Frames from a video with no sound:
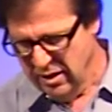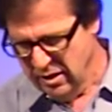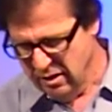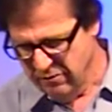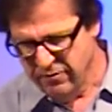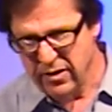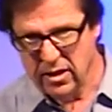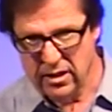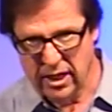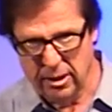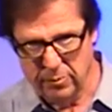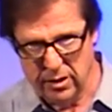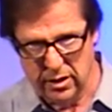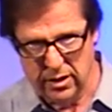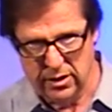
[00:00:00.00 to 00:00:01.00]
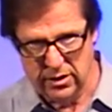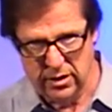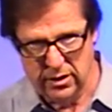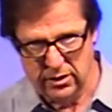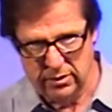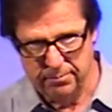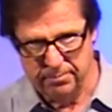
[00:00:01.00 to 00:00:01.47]
The fifth element of this
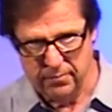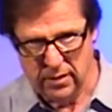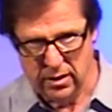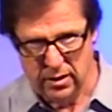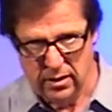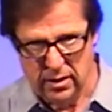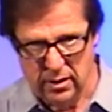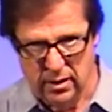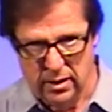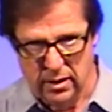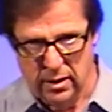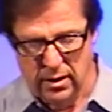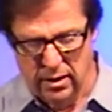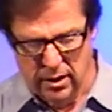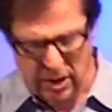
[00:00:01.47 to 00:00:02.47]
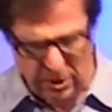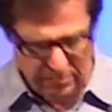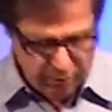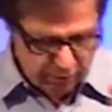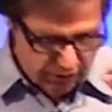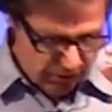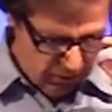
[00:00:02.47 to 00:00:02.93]
is, is
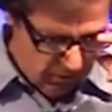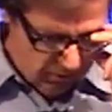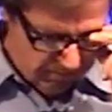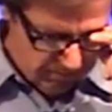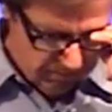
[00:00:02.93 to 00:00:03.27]
pursue.